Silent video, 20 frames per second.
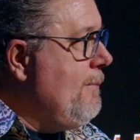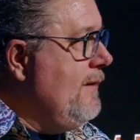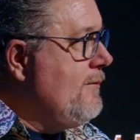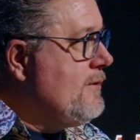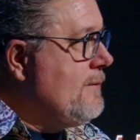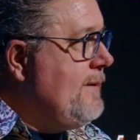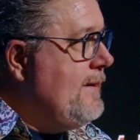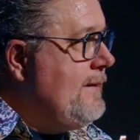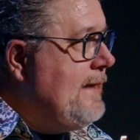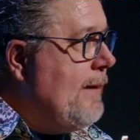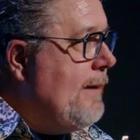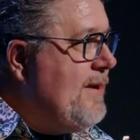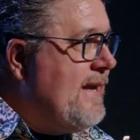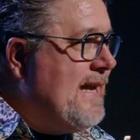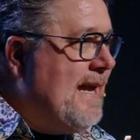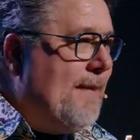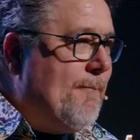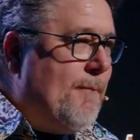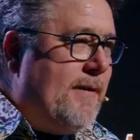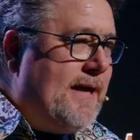I believe it's going to be a day
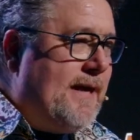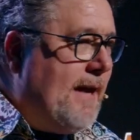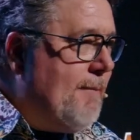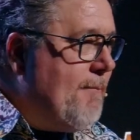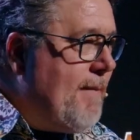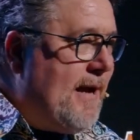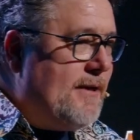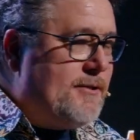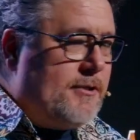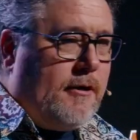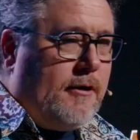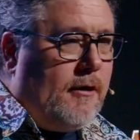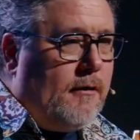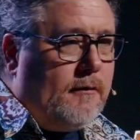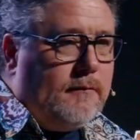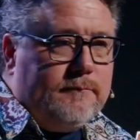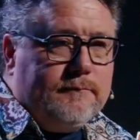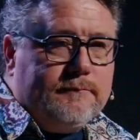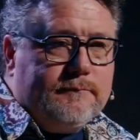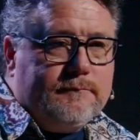we can't manage it
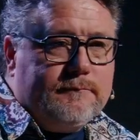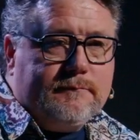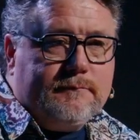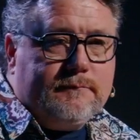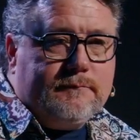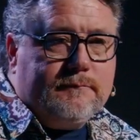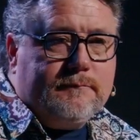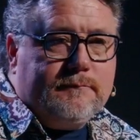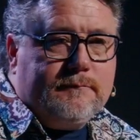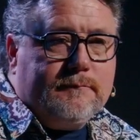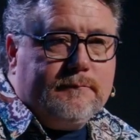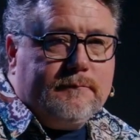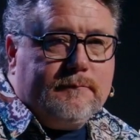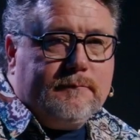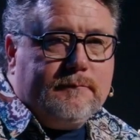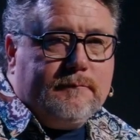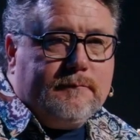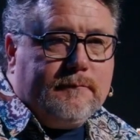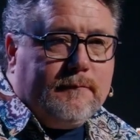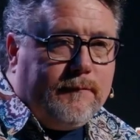all.
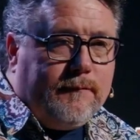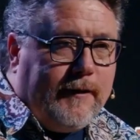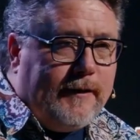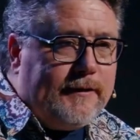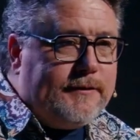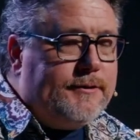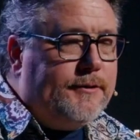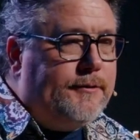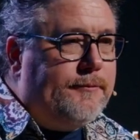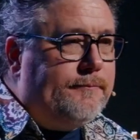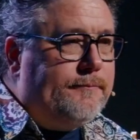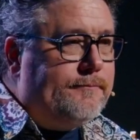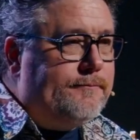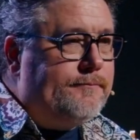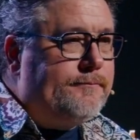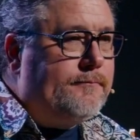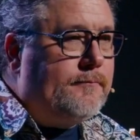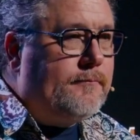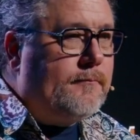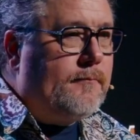Very soon.
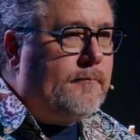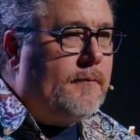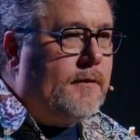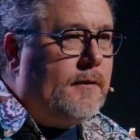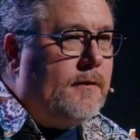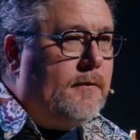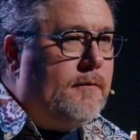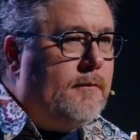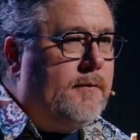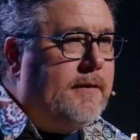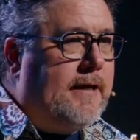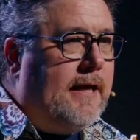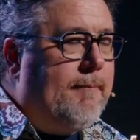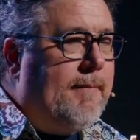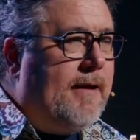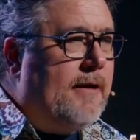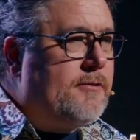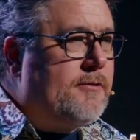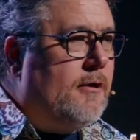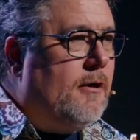We
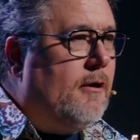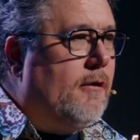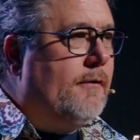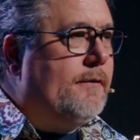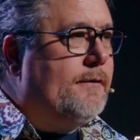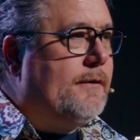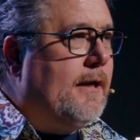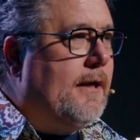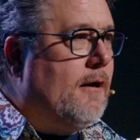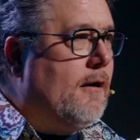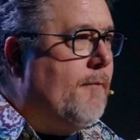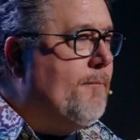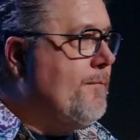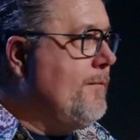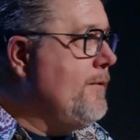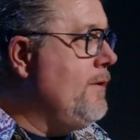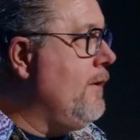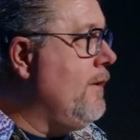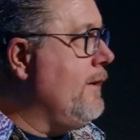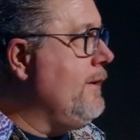can't manage it all in our
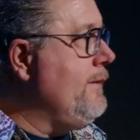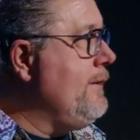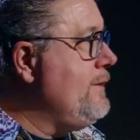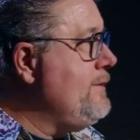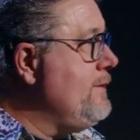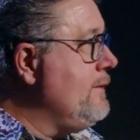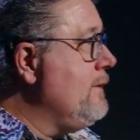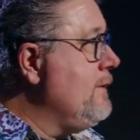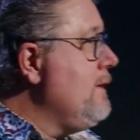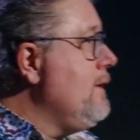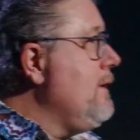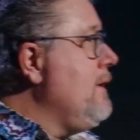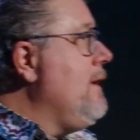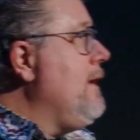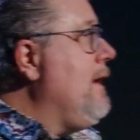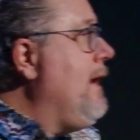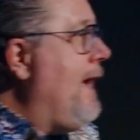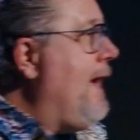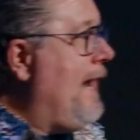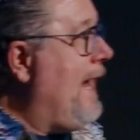current condition.
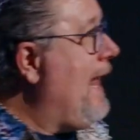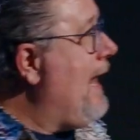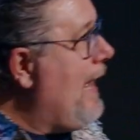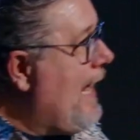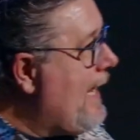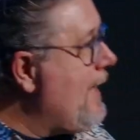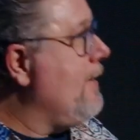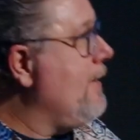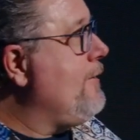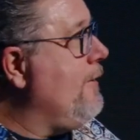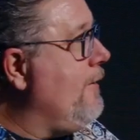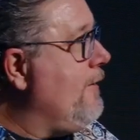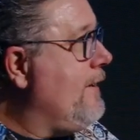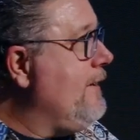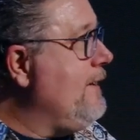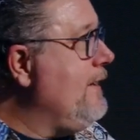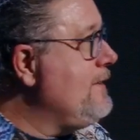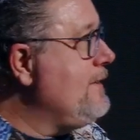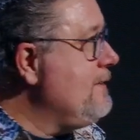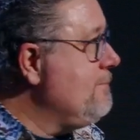And I like our current
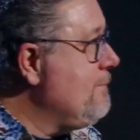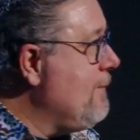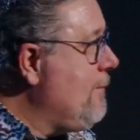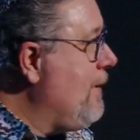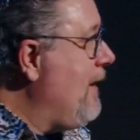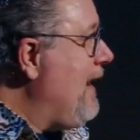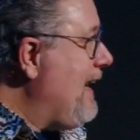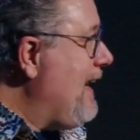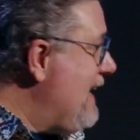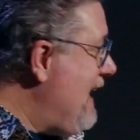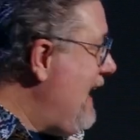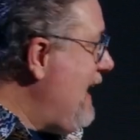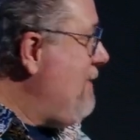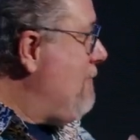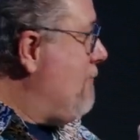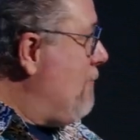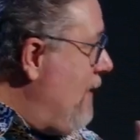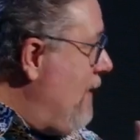condition, but I can't